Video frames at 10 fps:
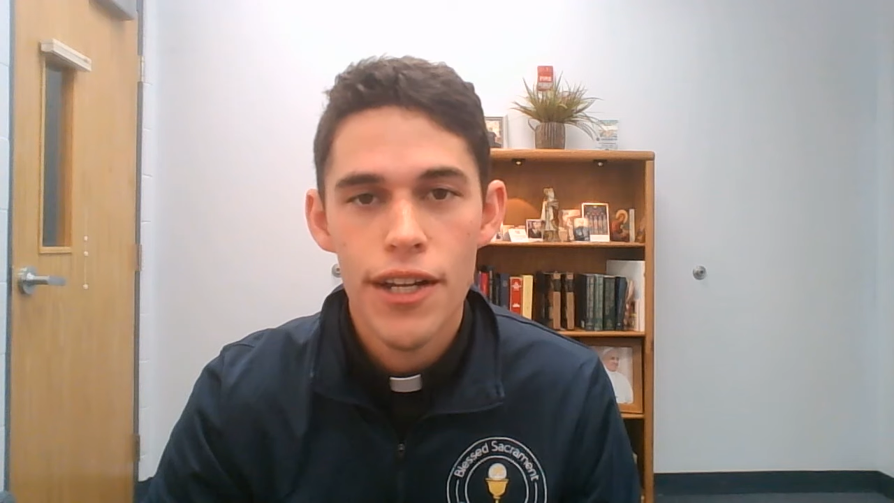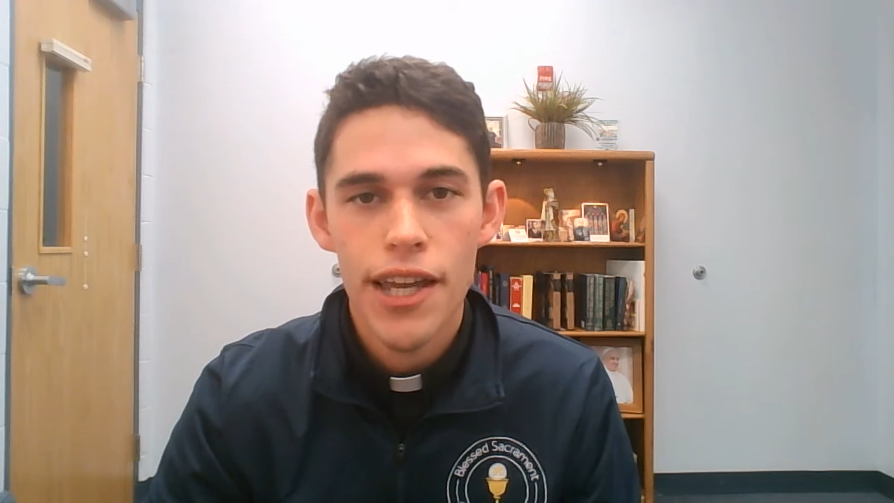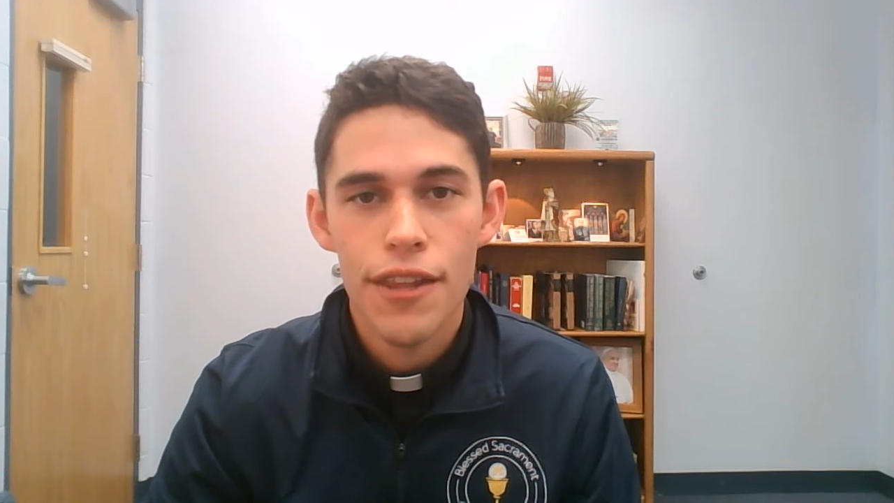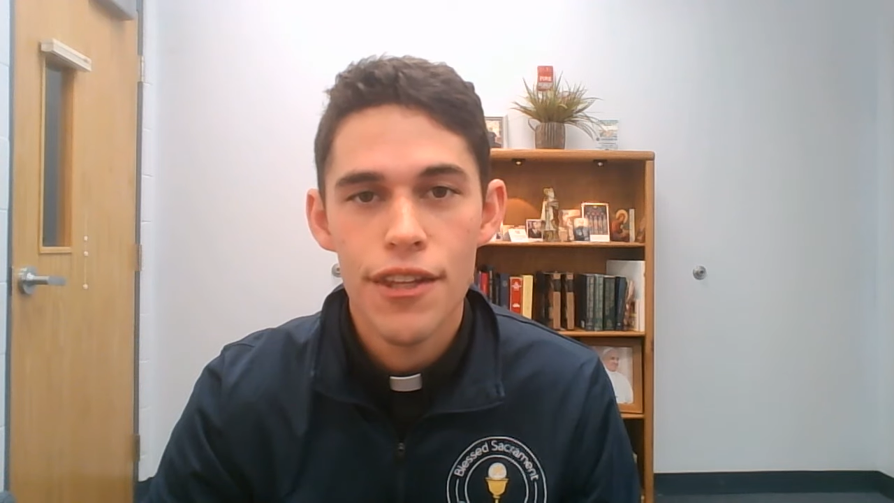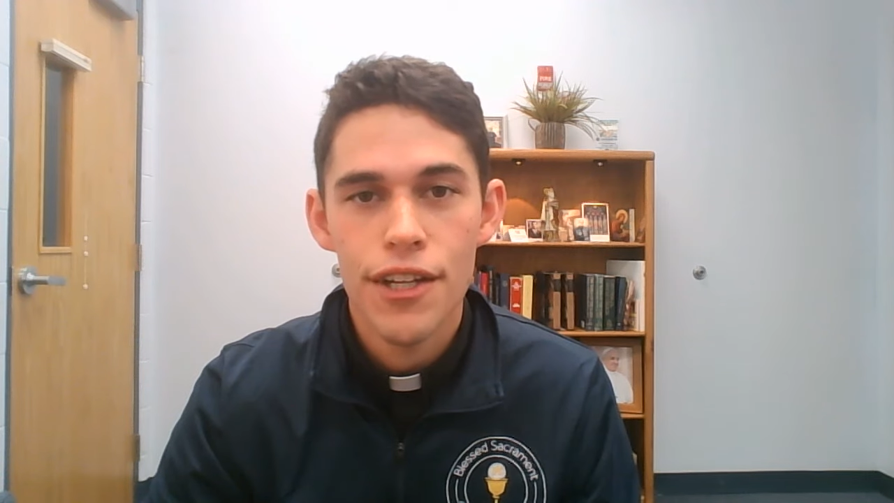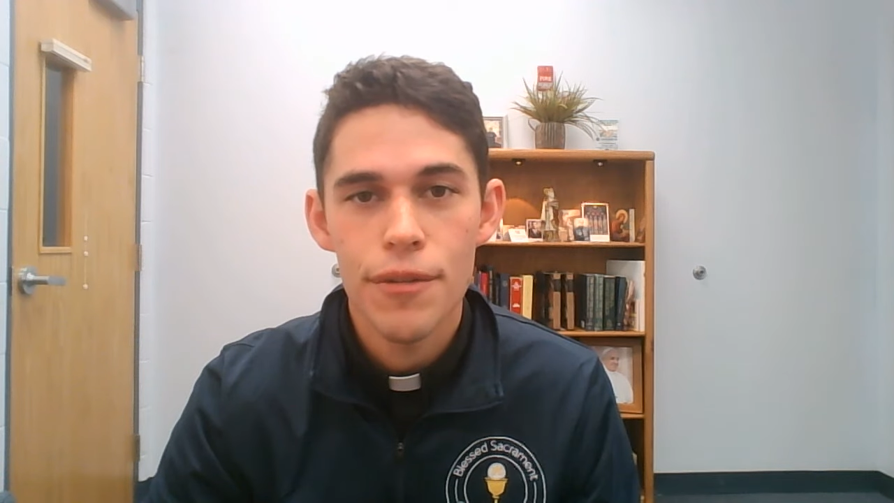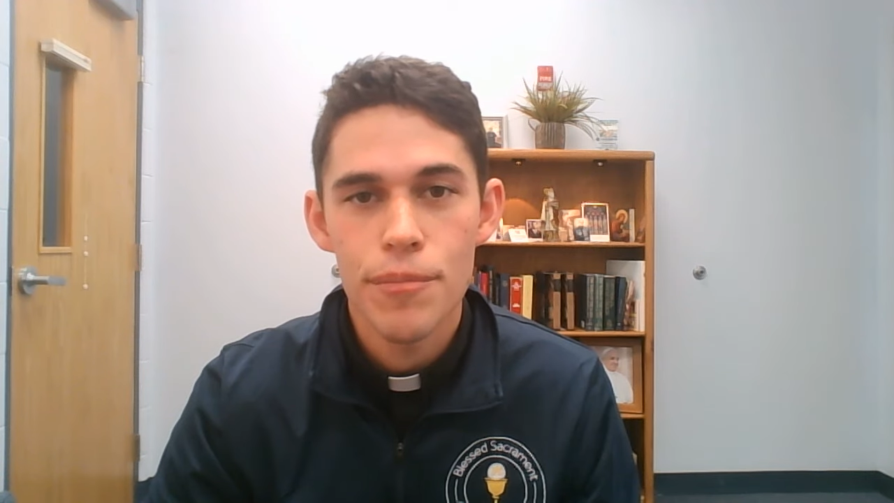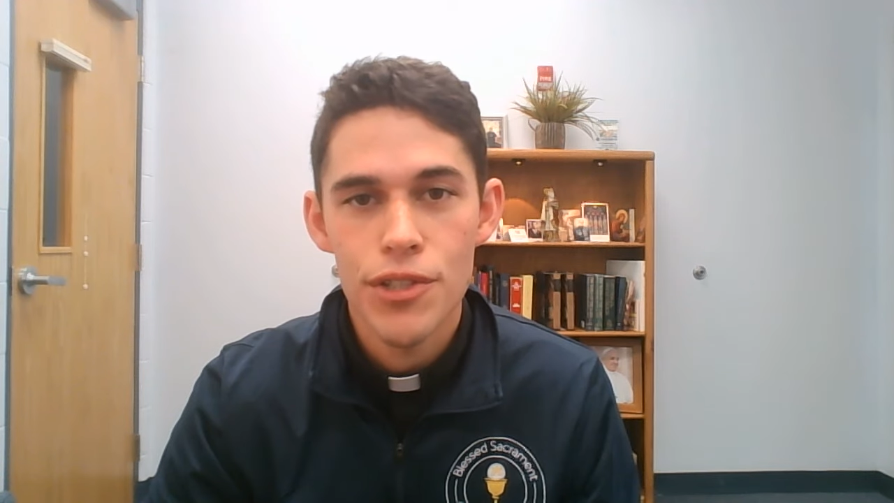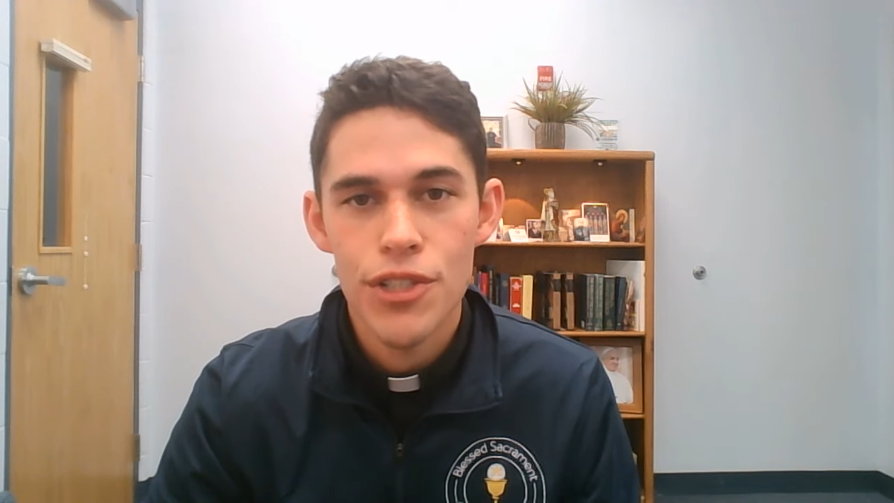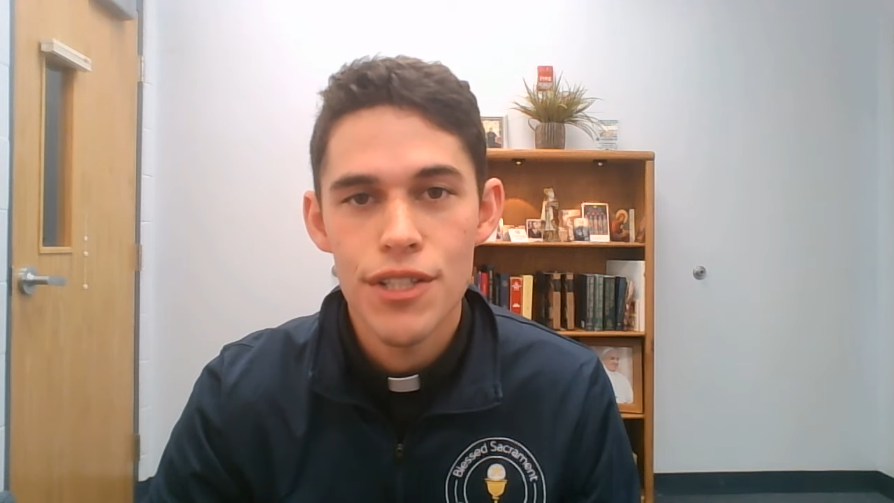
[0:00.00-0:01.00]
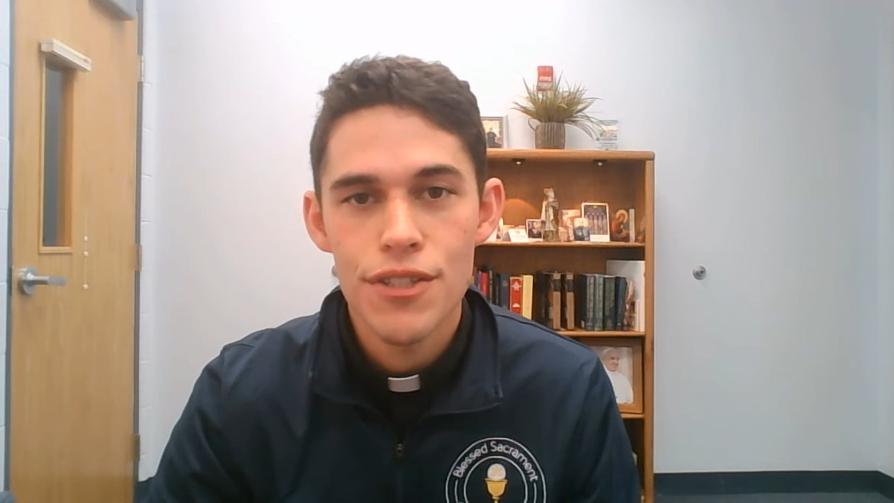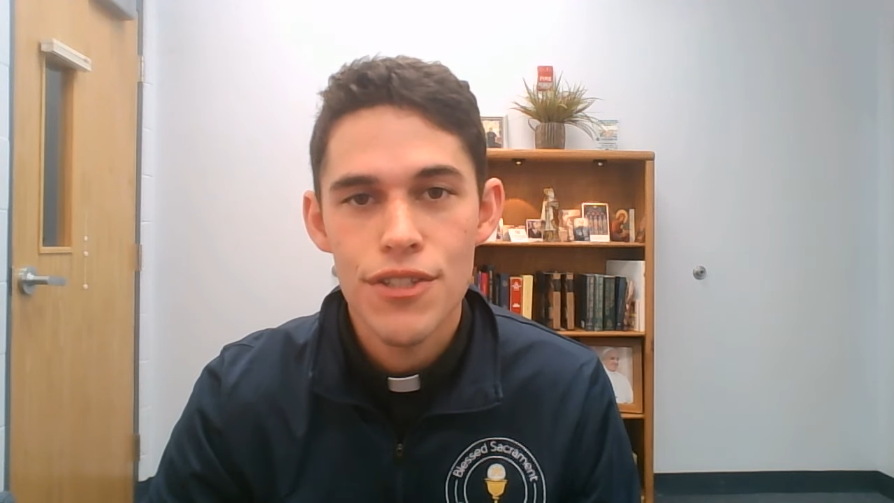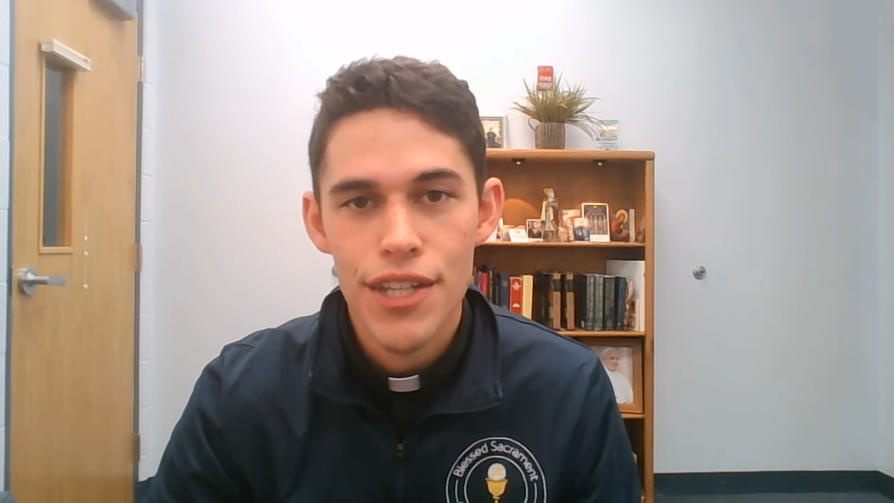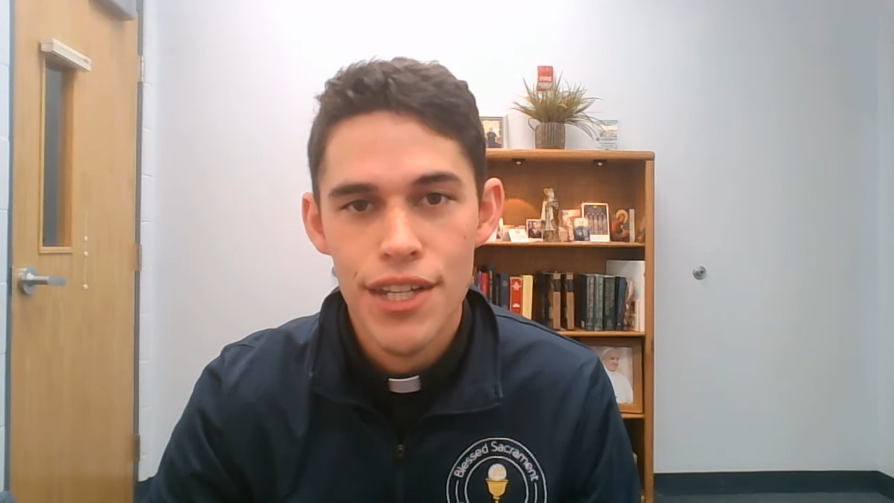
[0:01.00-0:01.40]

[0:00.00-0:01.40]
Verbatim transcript: Catholic missions